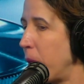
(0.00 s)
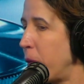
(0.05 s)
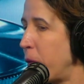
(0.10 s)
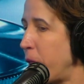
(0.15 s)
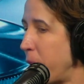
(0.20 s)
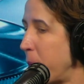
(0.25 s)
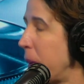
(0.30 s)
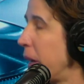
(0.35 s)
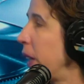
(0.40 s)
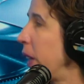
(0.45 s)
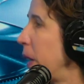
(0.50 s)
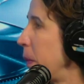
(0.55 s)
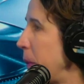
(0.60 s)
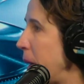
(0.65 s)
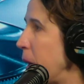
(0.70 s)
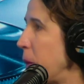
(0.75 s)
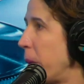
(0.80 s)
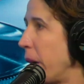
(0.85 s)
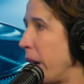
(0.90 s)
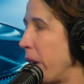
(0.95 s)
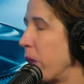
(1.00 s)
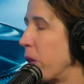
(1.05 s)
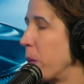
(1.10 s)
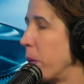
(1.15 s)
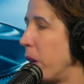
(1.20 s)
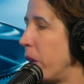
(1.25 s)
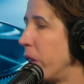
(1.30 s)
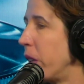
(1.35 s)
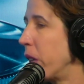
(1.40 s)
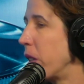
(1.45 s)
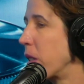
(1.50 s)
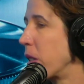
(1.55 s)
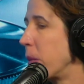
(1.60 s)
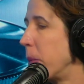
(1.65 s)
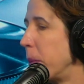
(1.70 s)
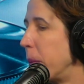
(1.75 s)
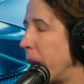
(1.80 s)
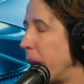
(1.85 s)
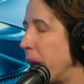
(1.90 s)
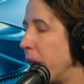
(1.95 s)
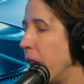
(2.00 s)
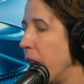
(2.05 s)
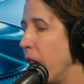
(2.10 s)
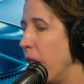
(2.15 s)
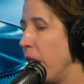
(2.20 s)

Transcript: female and male pattern baldness, but